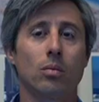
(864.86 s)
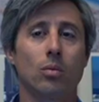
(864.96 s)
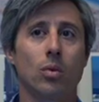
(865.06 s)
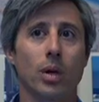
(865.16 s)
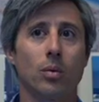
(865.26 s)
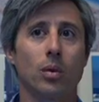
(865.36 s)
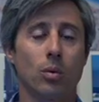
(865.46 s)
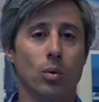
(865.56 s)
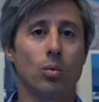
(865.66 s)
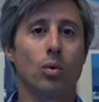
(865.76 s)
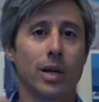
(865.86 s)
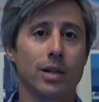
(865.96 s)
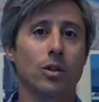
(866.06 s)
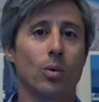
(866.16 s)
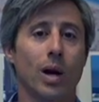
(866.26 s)
we'll
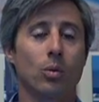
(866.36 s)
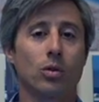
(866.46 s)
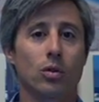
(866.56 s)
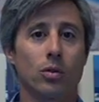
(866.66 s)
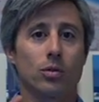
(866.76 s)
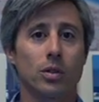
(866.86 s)
get to the right reserves